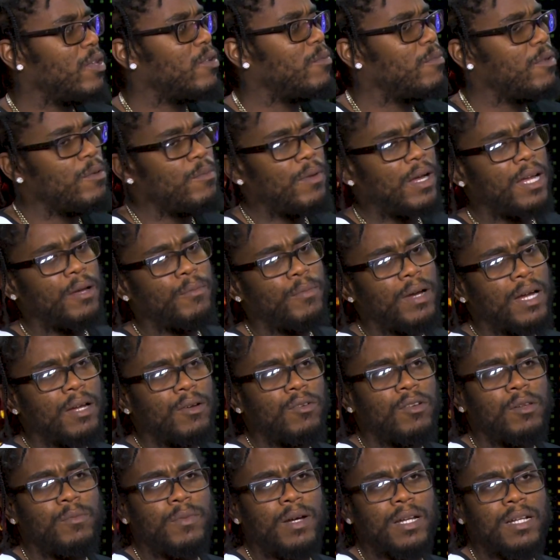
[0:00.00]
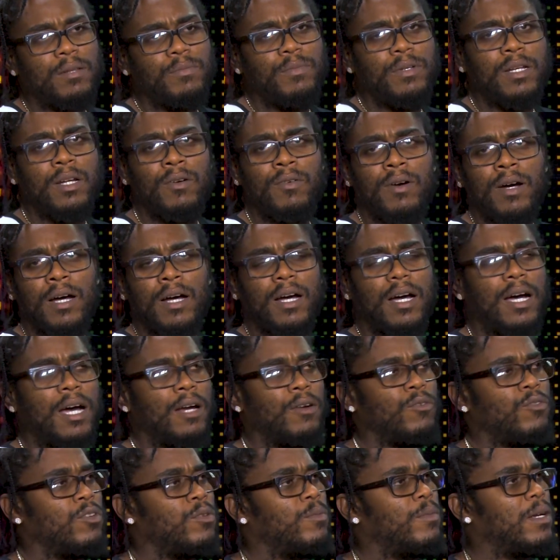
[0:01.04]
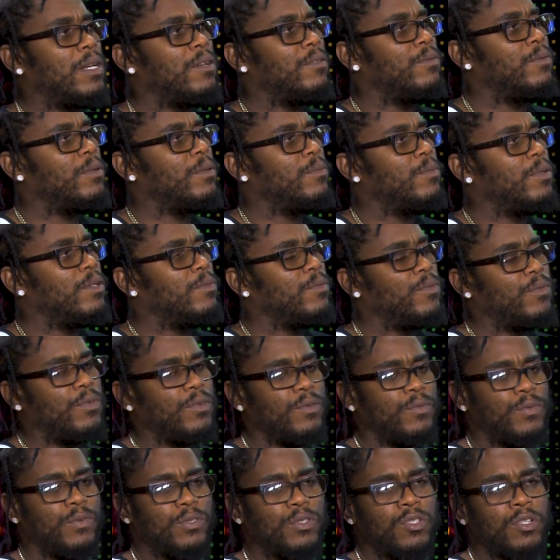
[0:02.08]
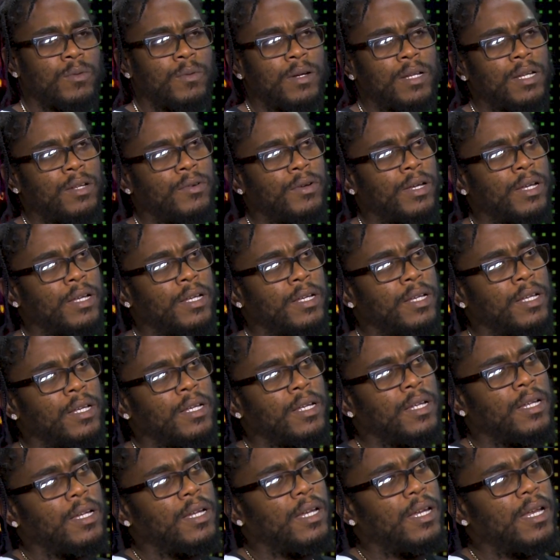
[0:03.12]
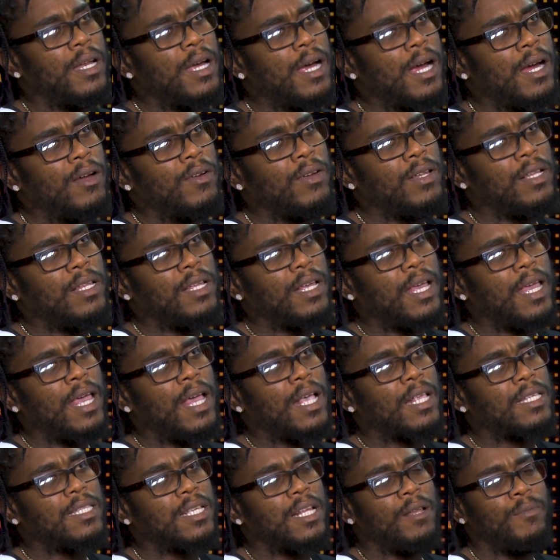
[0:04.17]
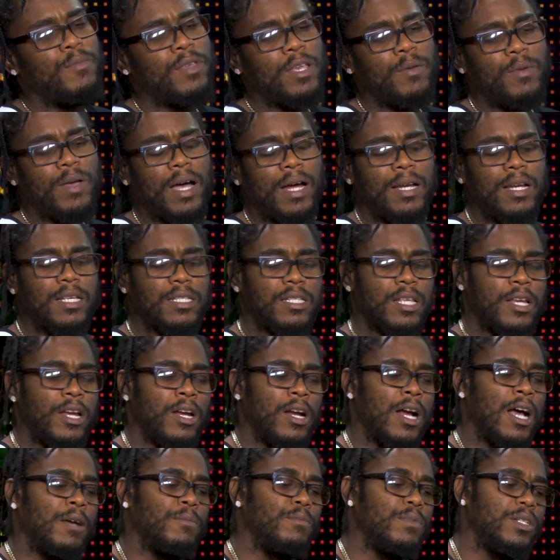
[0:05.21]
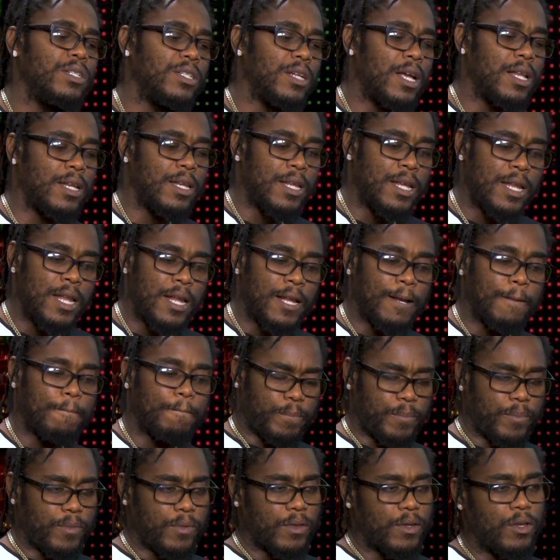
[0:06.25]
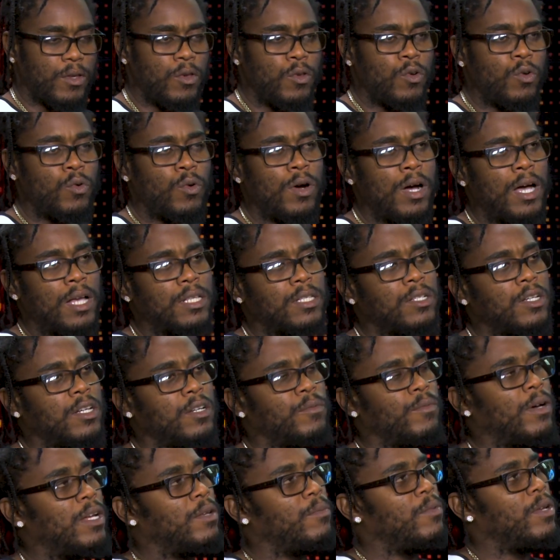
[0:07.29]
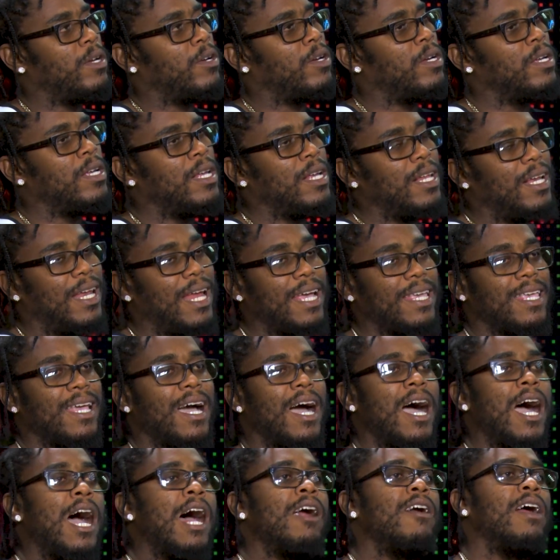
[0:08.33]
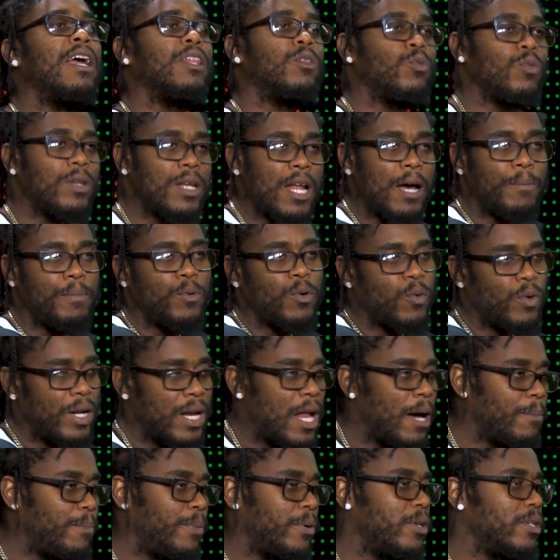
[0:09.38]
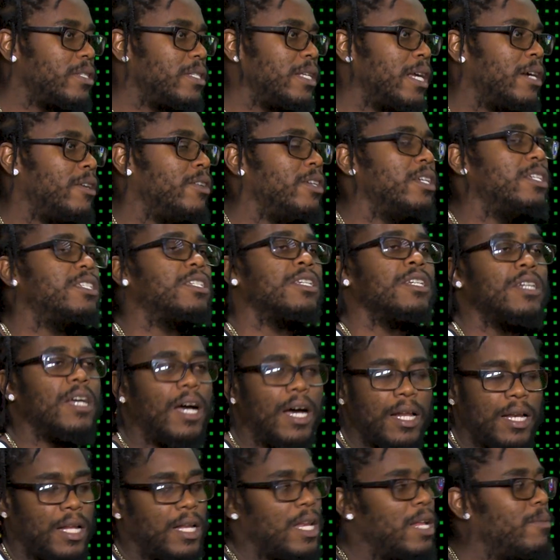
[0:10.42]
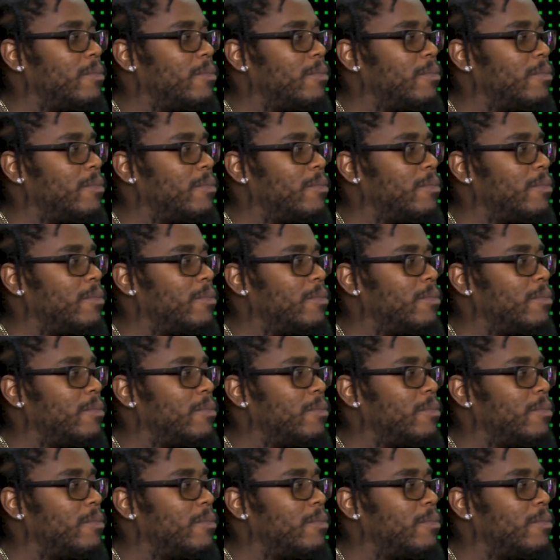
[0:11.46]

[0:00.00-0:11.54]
you be my role model. Me don't want a role model for somebody where not really excel. Maybe I just say your ambition there then. You want a certain man be your Like, you're all right with that, bro, when that person you reach, and